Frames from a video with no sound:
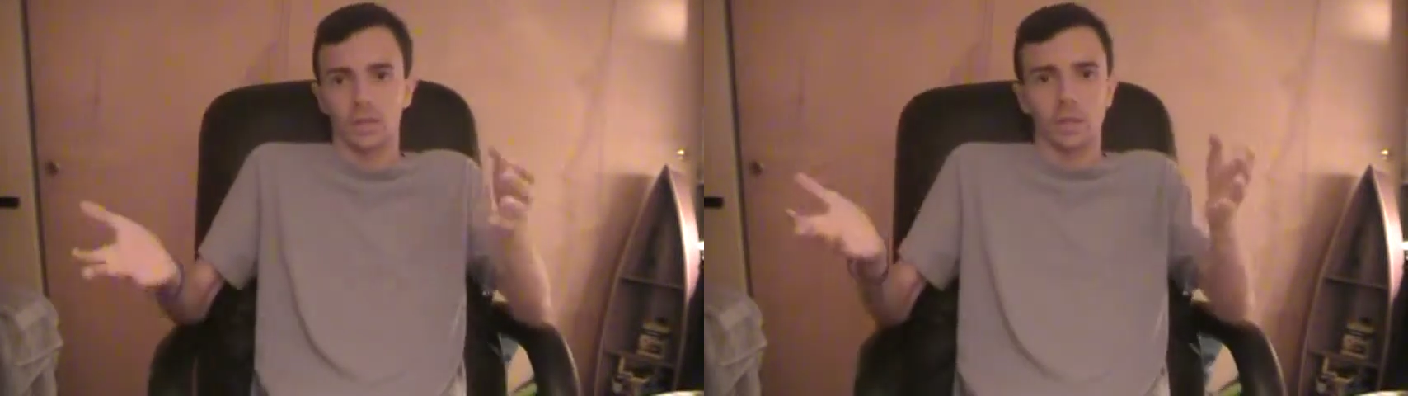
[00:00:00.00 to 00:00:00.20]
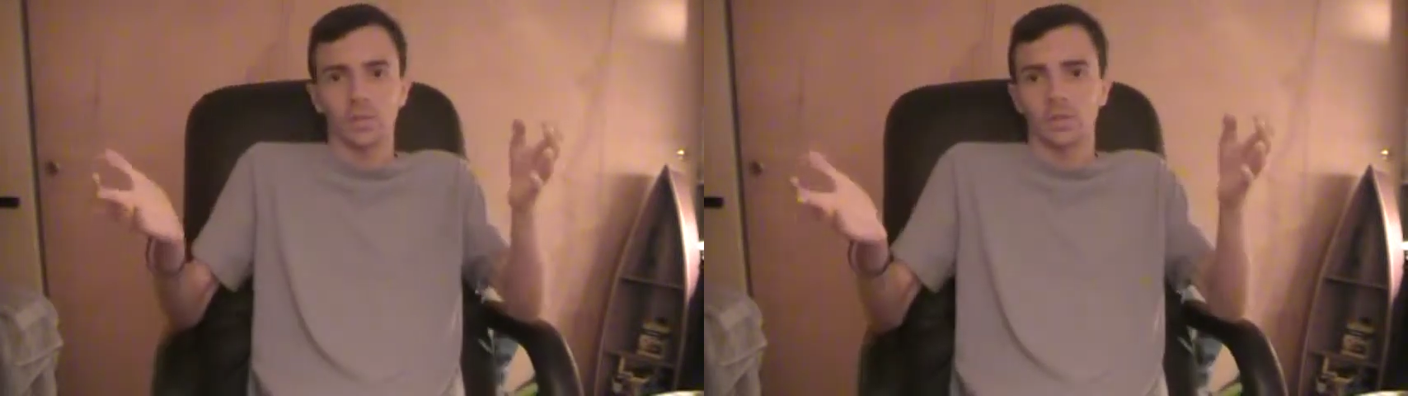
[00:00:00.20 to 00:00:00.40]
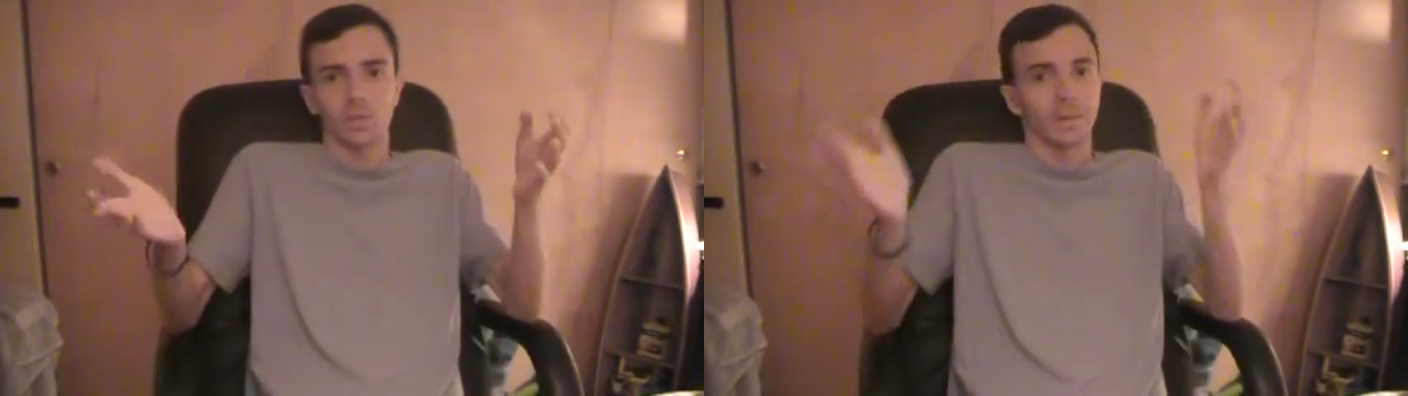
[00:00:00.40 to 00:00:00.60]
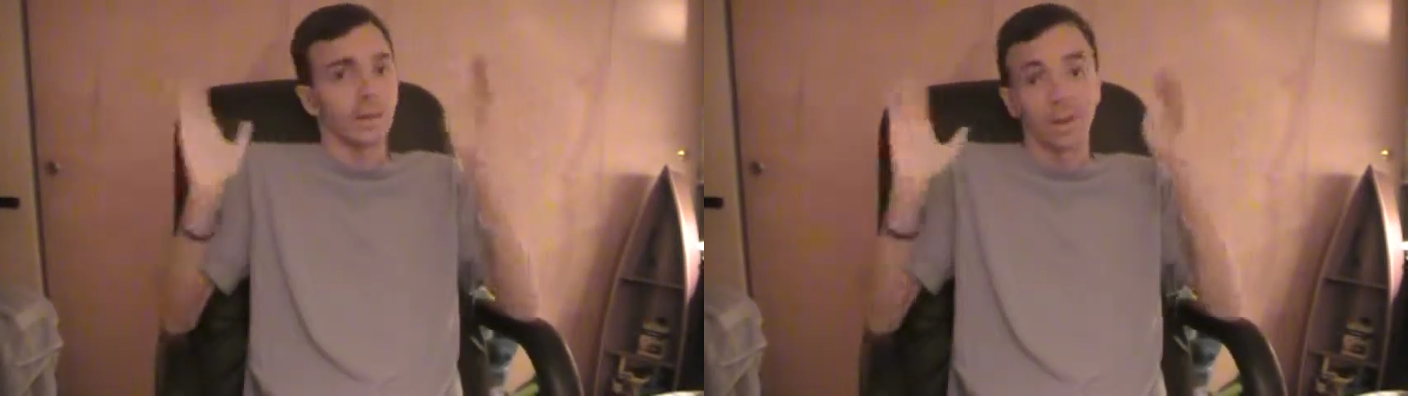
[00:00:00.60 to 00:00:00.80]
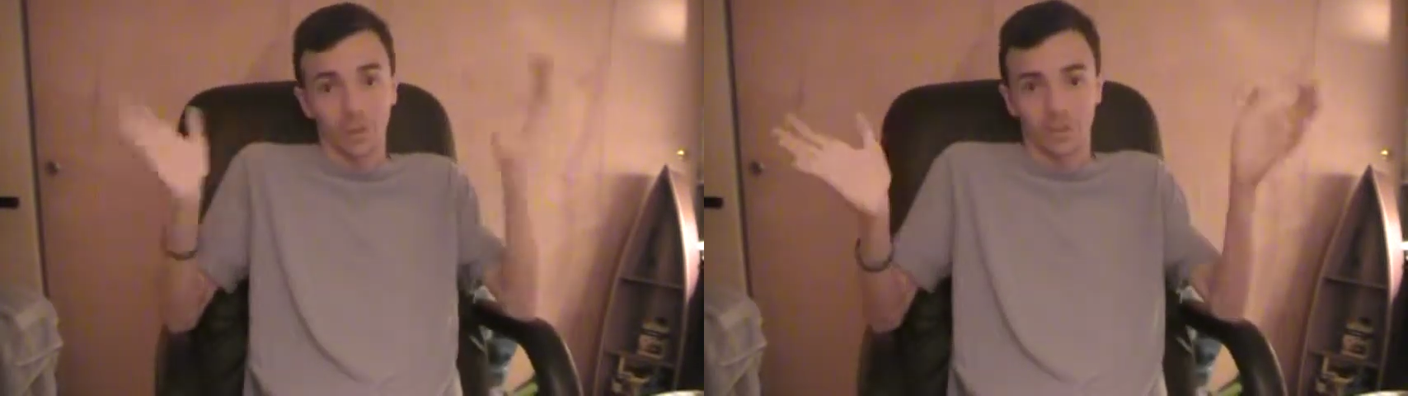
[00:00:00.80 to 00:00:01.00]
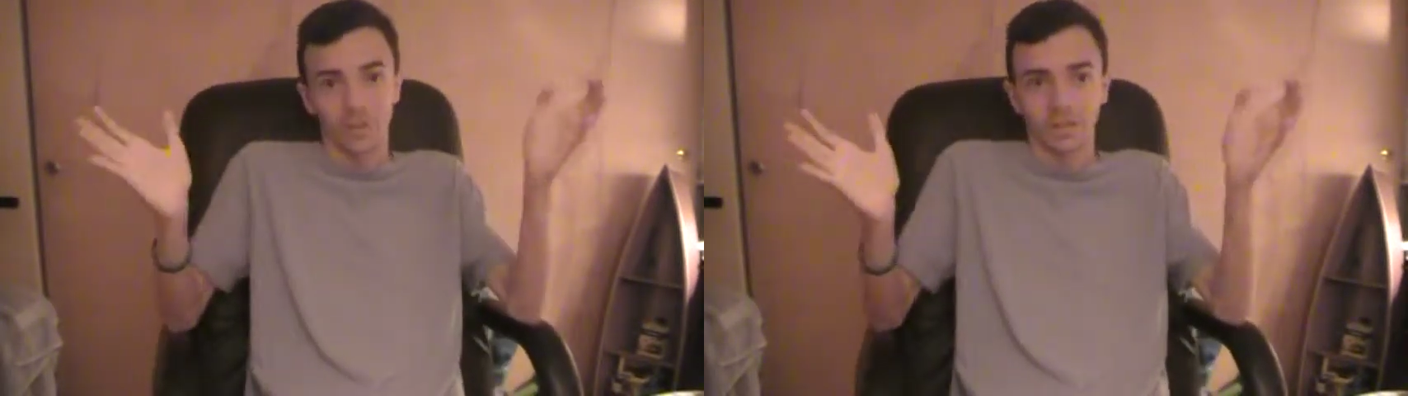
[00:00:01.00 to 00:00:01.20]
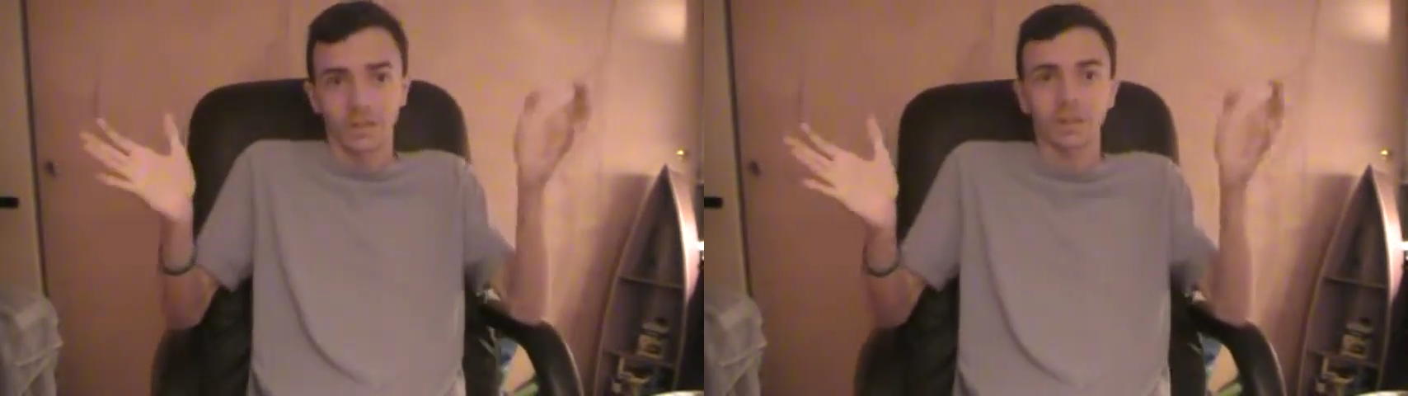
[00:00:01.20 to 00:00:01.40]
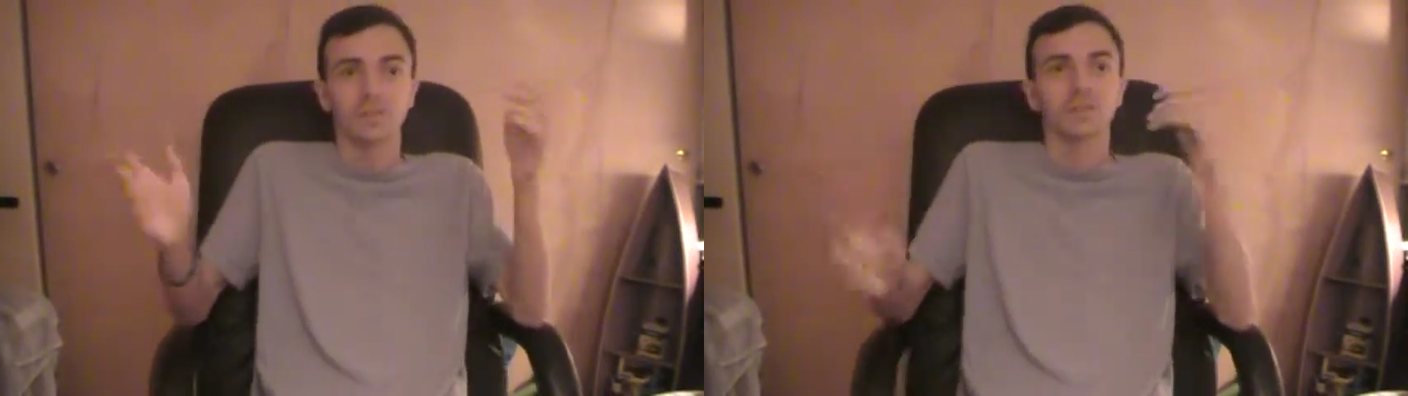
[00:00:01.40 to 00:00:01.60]
I've been doing nothing, like
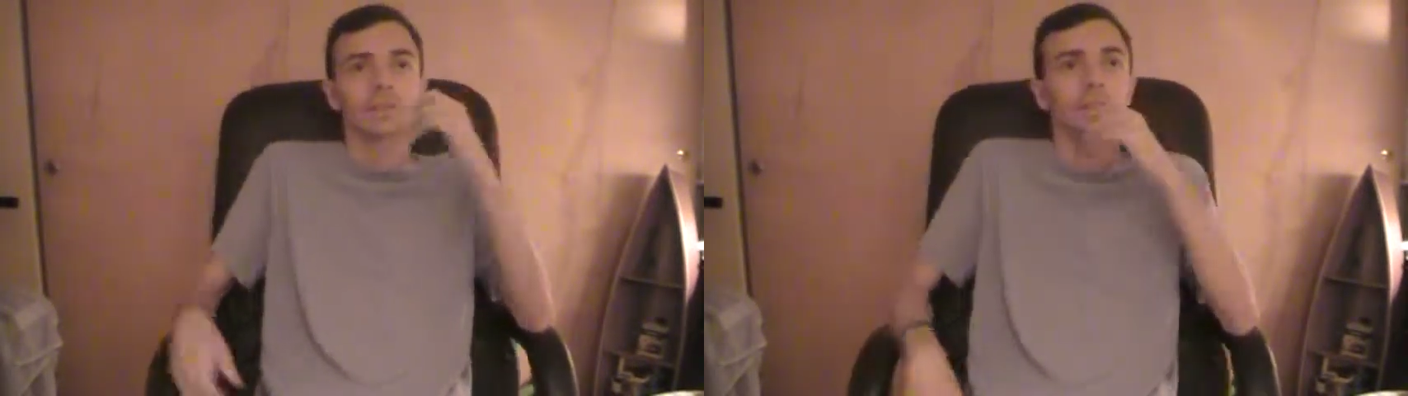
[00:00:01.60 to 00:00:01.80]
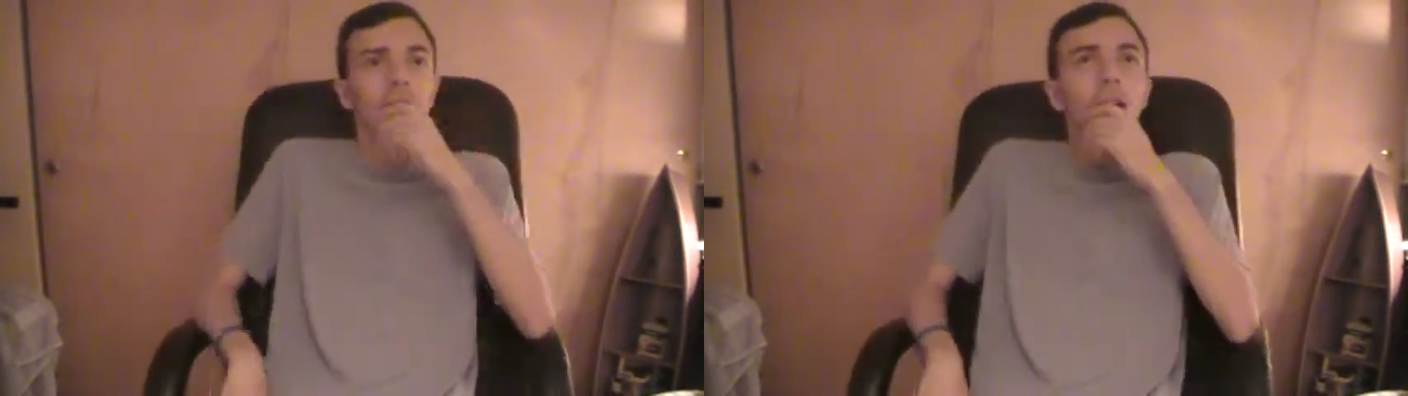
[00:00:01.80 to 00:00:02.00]
literally.